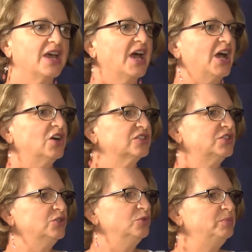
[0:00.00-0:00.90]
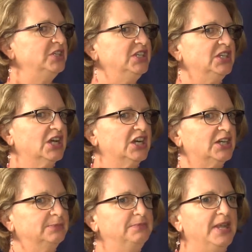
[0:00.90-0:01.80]
how to be
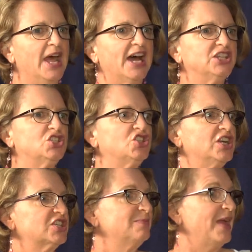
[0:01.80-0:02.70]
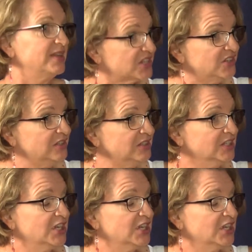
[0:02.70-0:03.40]
not judgmental,